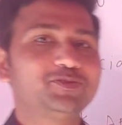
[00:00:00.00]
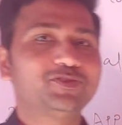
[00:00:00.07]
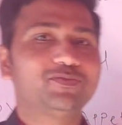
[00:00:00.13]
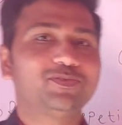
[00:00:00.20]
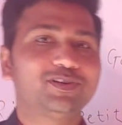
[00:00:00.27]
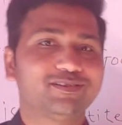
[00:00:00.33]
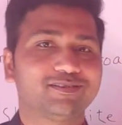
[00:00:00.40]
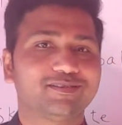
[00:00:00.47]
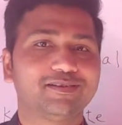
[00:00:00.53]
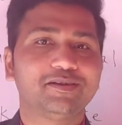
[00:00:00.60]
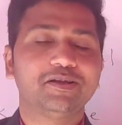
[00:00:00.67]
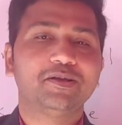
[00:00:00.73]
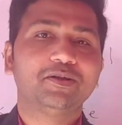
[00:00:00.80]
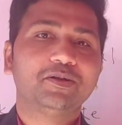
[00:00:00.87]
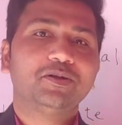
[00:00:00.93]
mutual fund.
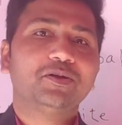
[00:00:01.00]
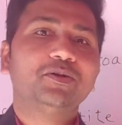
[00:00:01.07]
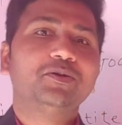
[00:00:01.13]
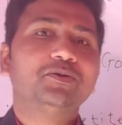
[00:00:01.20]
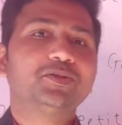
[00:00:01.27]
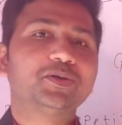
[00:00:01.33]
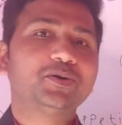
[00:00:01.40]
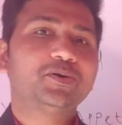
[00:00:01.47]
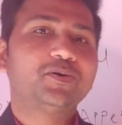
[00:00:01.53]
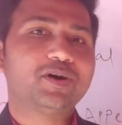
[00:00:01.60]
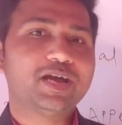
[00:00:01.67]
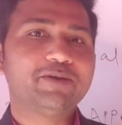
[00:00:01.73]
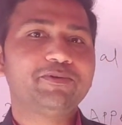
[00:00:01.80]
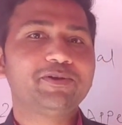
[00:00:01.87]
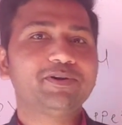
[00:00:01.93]
So
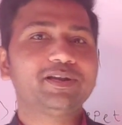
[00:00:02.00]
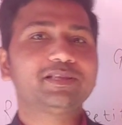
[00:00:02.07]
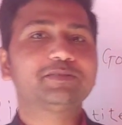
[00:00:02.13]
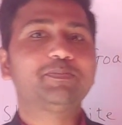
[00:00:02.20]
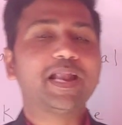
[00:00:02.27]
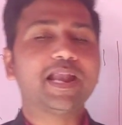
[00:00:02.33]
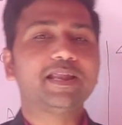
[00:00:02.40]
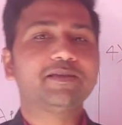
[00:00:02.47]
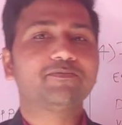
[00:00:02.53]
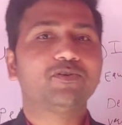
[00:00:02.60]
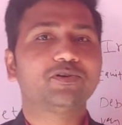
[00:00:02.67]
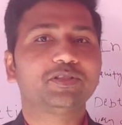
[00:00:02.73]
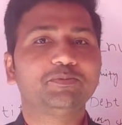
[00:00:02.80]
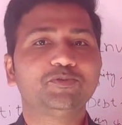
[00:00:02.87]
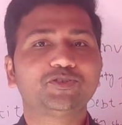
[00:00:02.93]
everyone is planning
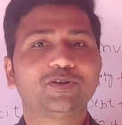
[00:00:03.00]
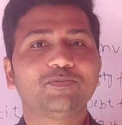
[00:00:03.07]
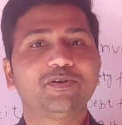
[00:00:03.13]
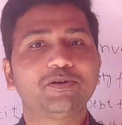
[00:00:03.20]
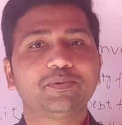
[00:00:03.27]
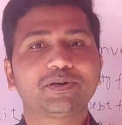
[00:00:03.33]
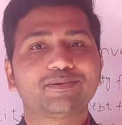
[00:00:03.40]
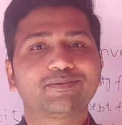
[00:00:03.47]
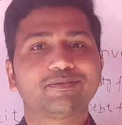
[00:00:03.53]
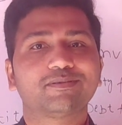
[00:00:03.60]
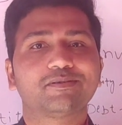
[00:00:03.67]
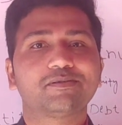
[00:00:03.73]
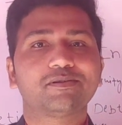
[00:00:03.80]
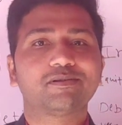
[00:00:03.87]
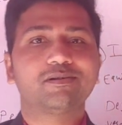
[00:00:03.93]
for the mutual fund, but
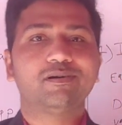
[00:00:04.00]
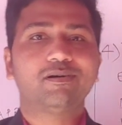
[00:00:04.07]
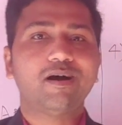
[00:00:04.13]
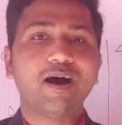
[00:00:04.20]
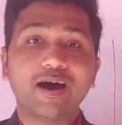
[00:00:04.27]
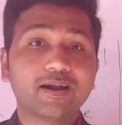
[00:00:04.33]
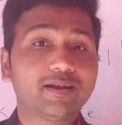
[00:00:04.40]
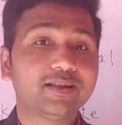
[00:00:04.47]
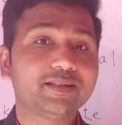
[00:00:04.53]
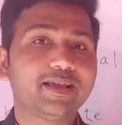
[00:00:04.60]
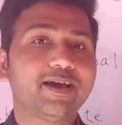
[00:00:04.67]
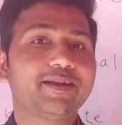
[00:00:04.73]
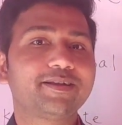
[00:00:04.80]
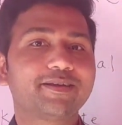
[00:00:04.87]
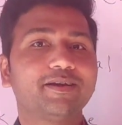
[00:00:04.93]
hardly they
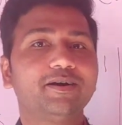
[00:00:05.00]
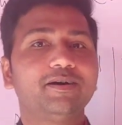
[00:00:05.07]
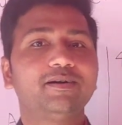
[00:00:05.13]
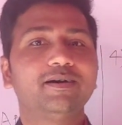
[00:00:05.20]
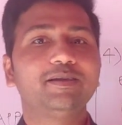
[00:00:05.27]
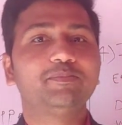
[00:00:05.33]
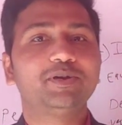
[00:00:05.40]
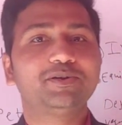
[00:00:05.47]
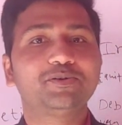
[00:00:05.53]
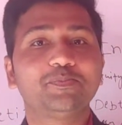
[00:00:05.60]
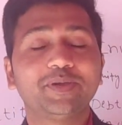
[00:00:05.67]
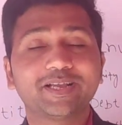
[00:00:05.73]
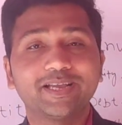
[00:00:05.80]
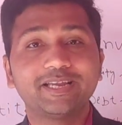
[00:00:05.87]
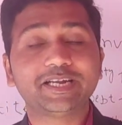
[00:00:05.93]
are able to
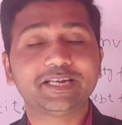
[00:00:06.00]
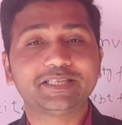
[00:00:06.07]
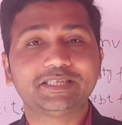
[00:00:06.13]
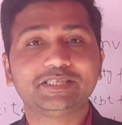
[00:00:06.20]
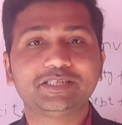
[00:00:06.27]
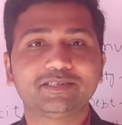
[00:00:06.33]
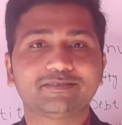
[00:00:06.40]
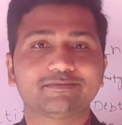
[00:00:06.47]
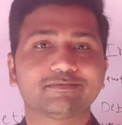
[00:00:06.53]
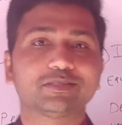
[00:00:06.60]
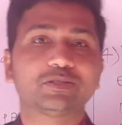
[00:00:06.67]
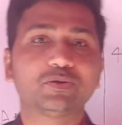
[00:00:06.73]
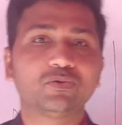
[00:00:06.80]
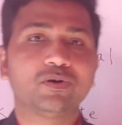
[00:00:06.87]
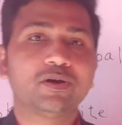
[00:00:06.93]
make any decision.
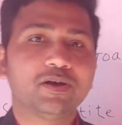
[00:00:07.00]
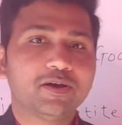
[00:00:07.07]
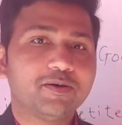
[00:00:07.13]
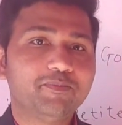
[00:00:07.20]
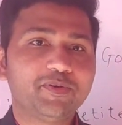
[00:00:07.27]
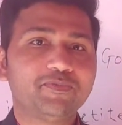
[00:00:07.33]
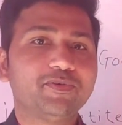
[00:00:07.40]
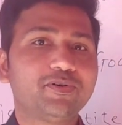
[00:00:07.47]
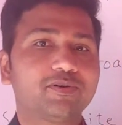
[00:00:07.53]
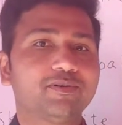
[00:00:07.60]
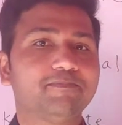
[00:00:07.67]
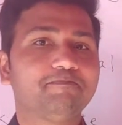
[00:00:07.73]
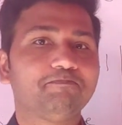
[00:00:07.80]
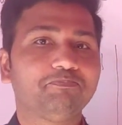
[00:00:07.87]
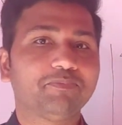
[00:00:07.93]
So
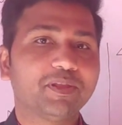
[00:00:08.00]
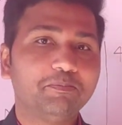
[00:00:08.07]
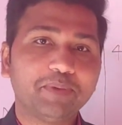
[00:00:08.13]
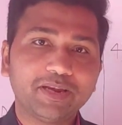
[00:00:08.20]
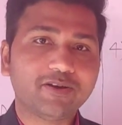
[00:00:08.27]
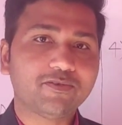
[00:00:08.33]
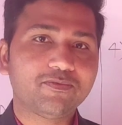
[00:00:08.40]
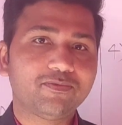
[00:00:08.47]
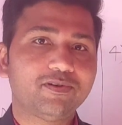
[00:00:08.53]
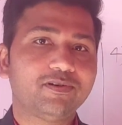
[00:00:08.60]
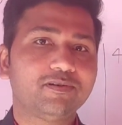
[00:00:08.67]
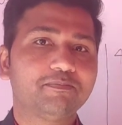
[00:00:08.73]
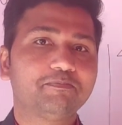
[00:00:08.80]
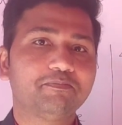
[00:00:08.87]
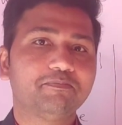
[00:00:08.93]
before many of
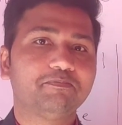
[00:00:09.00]
uh,